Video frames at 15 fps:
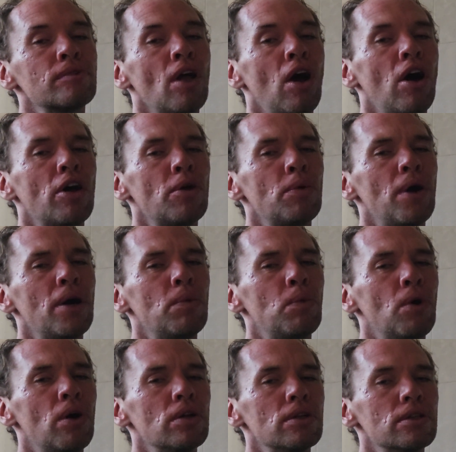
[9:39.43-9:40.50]
How do I
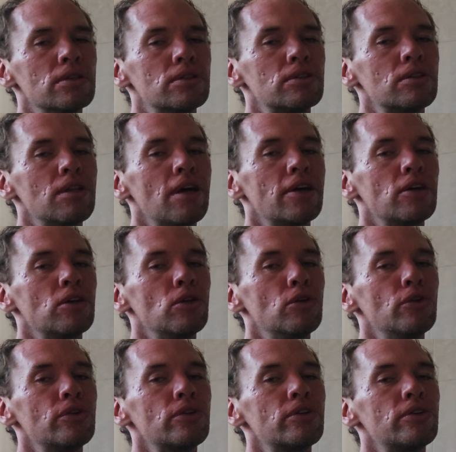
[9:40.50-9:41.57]
Wallace like a
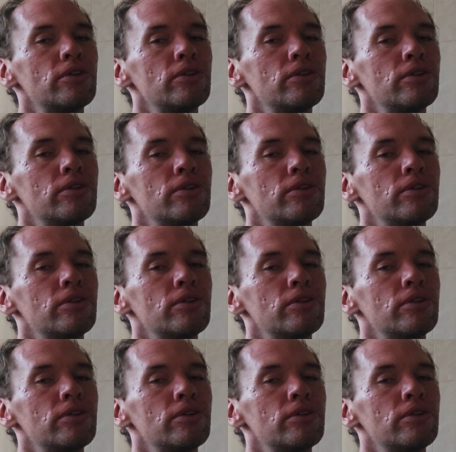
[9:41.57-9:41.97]
Luke?